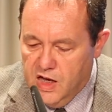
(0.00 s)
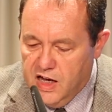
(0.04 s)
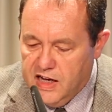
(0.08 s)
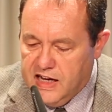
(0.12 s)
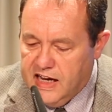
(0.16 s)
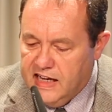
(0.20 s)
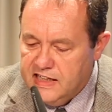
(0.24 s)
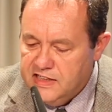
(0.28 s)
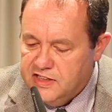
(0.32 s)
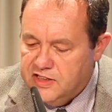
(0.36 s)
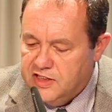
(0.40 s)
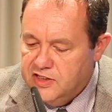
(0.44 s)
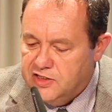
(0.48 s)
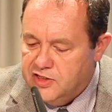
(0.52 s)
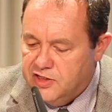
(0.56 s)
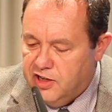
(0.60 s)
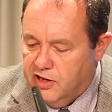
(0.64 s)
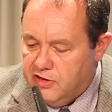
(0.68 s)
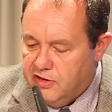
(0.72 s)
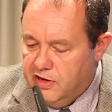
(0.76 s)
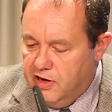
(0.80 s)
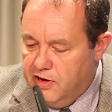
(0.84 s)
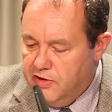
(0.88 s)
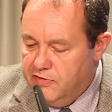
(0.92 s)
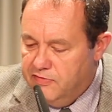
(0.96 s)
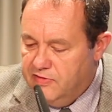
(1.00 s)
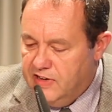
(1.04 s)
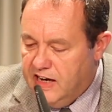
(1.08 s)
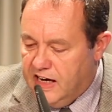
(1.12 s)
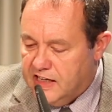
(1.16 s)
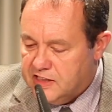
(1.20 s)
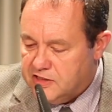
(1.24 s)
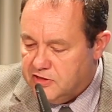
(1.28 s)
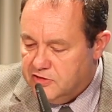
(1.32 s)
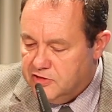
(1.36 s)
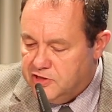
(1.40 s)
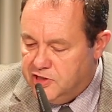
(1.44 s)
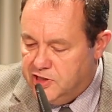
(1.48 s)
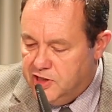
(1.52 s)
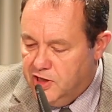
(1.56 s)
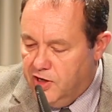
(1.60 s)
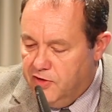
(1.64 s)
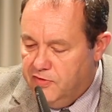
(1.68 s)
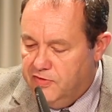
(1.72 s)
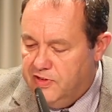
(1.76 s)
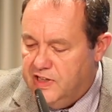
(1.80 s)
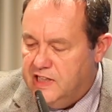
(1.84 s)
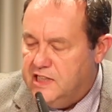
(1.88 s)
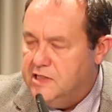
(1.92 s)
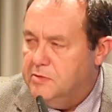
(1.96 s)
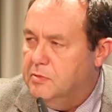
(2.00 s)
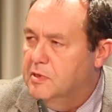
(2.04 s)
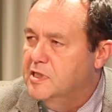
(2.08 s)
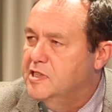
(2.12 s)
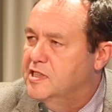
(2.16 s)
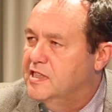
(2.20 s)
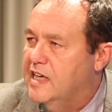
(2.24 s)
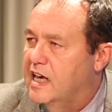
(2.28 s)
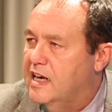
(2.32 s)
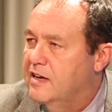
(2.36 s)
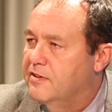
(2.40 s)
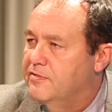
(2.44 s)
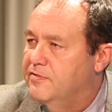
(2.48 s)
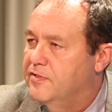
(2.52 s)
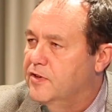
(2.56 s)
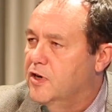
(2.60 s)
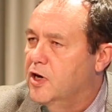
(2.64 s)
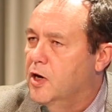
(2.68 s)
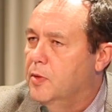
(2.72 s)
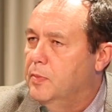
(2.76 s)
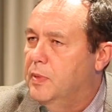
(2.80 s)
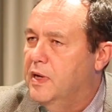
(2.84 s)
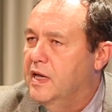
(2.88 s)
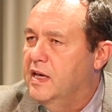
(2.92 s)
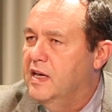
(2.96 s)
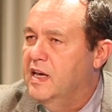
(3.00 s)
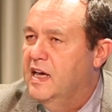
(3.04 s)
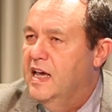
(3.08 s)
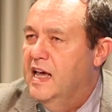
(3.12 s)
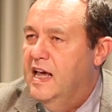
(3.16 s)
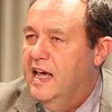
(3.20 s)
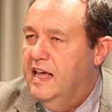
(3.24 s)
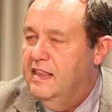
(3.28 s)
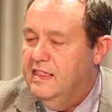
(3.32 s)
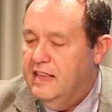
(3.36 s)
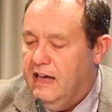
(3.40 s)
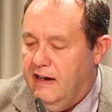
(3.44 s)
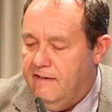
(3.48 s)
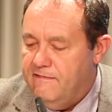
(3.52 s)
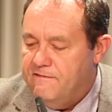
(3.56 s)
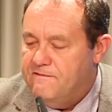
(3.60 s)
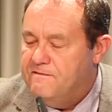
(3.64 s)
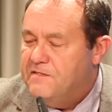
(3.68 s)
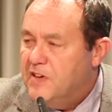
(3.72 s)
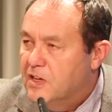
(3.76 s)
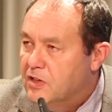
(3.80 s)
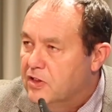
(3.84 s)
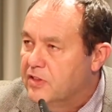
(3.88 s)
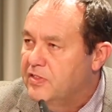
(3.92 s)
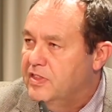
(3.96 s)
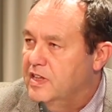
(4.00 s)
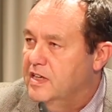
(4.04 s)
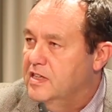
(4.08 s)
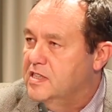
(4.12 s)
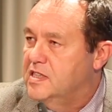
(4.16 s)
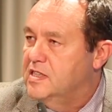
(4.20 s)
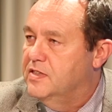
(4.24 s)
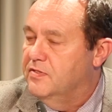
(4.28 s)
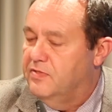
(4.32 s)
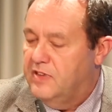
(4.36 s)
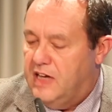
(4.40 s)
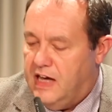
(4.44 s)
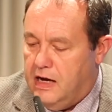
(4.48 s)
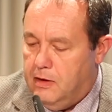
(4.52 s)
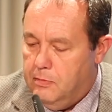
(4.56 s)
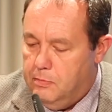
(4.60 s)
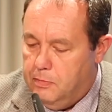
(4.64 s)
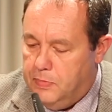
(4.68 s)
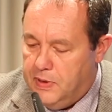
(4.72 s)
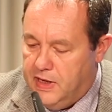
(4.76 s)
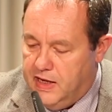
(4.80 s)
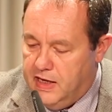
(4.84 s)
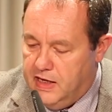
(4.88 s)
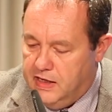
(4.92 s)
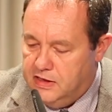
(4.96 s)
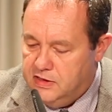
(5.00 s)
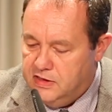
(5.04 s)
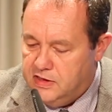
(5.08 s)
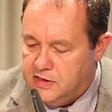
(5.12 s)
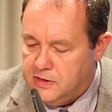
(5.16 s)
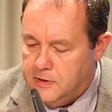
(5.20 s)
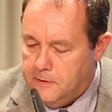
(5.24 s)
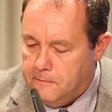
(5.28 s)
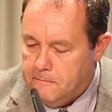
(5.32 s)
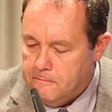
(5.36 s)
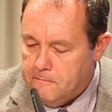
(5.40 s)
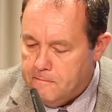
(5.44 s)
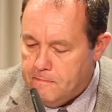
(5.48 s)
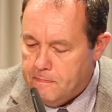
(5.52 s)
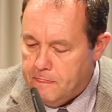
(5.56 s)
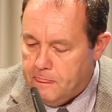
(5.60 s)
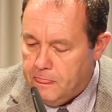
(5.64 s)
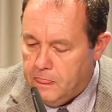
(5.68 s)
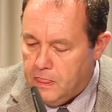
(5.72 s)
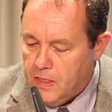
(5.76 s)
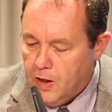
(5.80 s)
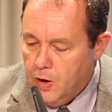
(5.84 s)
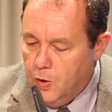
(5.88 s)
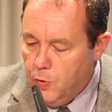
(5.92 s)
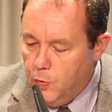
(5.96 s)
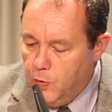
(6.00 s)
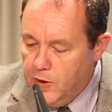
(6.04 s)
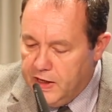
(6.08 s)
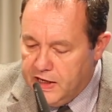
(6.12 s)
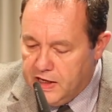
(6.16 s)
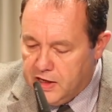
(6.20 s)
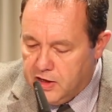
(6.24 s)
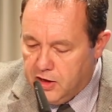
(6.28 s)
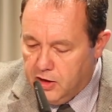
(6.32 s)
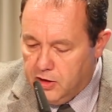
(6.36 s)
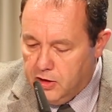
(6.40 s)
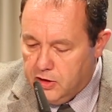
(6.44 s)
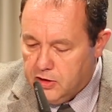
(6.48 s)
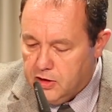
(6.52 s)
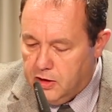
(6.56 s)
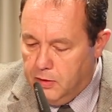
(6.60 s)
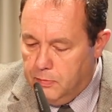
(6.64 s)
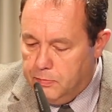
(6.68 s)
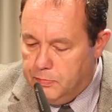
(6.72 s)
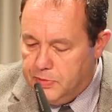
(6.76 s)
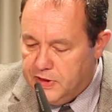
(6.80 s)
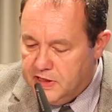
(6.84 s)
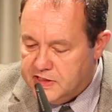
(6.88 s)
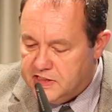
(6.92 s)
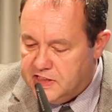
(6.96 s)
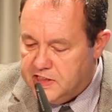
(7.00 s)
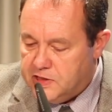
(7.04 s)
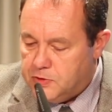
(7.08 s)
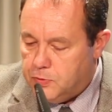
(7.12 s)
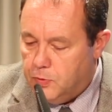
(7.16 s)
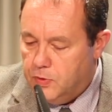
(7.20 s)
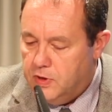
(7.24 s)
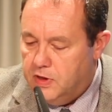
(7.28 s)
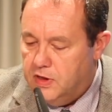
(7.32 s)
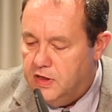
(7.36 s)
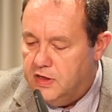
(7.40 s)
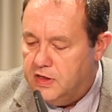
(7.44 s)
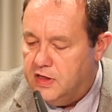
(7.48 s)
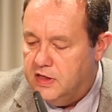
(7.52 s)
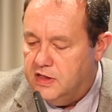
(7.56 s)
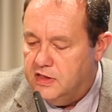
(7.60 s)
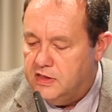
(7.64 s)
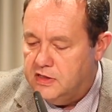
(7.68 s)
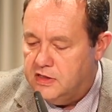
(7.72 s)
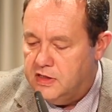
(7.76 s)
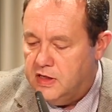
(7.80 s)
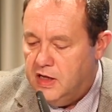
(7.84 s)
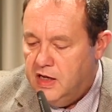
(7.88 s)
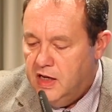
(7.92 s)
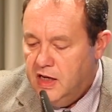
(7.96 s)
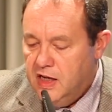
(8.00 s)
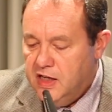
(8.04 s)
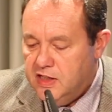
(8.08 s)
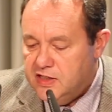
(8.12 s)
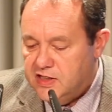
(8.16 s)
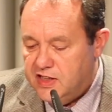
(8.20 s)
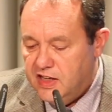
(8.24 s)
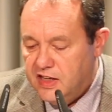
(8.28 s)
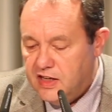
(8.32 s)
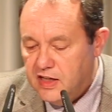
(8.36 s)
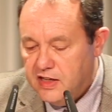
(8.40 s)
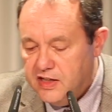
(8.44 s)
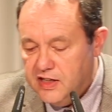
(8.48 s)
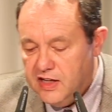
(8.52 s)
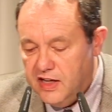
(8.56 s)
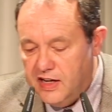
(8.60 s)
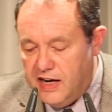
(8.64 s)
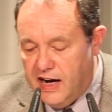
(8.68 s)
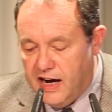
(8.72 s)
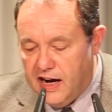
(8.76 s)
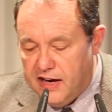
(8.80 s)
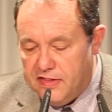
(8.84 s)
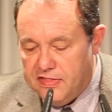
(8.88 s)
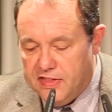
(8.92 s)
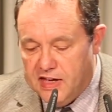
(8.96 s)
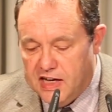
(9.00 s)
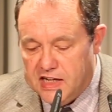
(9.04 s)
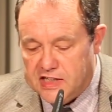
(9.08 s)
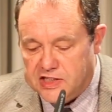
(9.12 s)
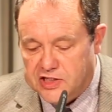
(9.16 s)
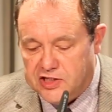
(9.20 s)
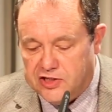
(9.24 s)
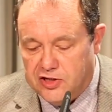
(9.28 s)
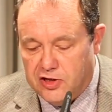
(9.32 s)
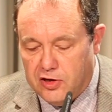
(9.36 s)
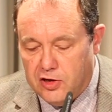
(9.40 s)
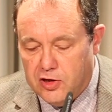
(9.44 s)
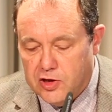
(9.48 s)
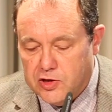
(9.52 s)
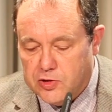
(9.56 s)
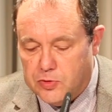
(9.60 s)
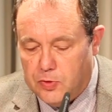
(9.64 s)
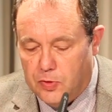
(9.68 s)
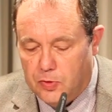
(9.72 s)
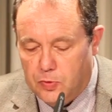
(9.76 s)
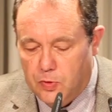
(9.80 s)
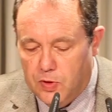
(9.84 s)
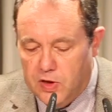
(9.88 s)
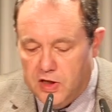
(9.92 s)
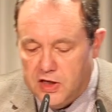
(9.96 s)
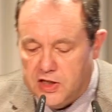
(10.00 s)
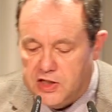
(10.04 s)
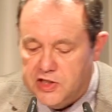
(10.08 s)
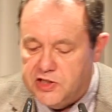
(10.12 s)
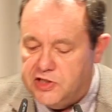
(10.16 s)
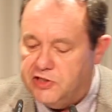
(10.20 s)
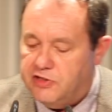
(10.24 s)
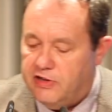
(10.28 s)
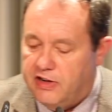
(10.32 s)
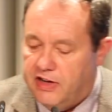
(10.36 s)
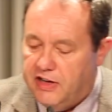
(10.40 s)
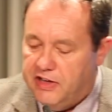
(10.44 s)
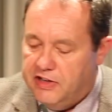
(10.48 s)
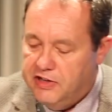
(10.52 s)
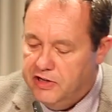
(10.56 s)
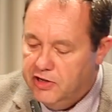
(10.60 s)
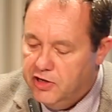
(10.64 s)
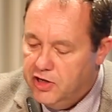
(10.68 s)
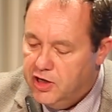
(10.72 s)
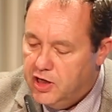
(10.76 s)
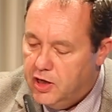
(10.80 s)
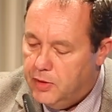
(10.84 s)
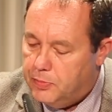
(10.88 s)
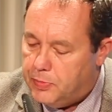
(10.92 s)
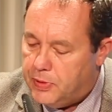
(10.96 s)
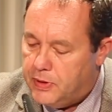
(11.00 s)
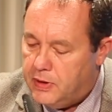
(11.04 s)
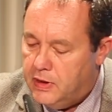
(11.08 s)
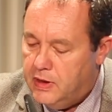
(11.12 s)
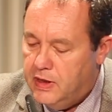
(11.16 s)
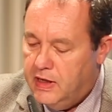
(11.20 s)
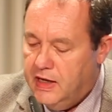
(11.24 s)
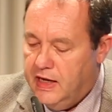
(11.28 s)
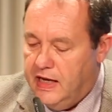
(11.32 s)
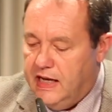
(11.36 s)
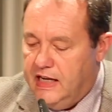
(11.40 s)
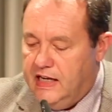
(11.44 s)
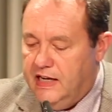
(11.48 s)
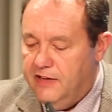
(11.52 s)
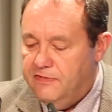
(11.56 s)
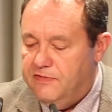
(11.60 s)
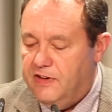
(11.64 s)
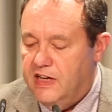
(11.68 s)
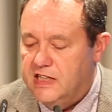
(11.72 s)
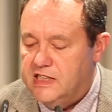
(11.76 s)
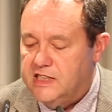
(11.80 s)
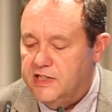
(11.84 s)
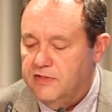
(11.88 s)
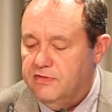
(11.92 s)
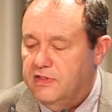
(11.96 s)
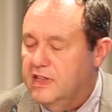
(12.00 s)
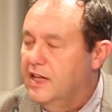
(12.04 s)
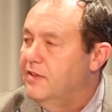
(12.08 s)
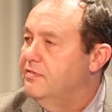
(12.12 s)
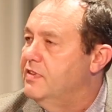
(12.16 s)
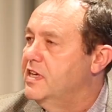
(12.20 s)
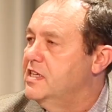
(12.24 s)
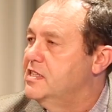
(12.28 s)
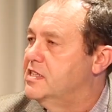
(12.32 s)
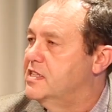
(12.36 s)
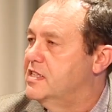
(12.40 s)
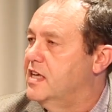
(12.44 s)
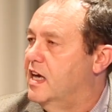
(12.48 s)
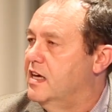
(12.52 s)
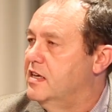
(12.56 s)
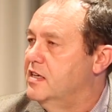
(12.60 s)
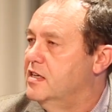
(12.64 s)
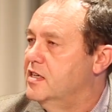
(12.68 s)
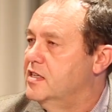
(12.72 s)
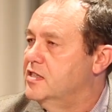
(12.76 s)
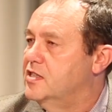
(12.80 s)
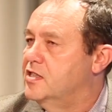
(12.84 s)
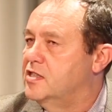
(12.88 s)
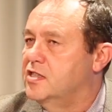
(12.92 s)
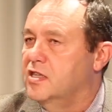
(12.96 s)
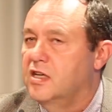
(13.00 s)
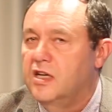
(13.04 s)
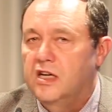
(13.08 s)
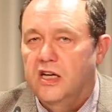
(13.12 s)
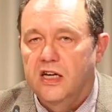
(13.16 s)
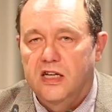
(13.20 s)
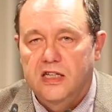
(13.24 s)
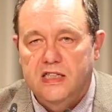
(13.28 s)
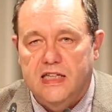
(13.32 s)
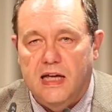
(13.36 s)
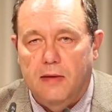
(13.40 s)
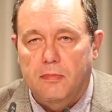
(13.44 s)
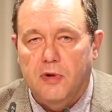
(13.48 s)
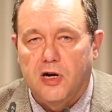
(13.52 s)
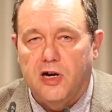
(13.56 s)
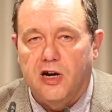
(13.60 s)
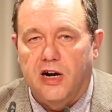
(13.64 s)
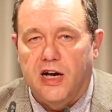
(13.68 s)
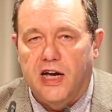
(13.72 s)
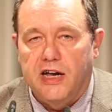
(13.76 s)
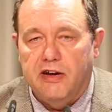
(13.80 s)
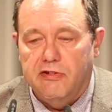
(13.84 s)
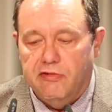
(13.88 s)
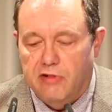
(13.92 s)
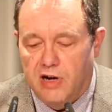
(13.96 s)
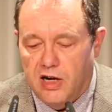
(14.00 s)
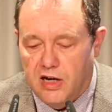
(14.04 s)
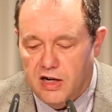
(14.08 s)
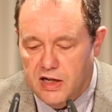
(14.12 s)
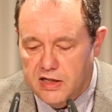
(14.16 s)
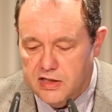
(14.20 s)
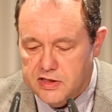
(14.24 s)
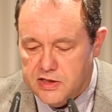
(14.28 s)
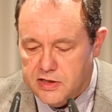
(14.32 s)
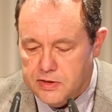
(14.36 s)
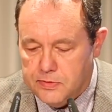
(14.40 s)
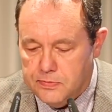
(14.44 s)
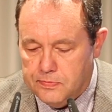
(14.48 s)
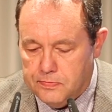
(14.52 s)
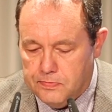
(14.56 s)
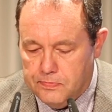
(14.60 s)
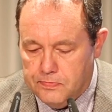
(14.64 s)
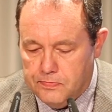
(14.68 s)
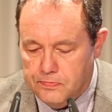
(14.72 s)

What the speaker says: Against the torrent of national chauvinism and xenophobia in that filthiest of campaigns, we called on British workers to unite their struggles with workers throughout Europe in defence of living standards and democratic rights.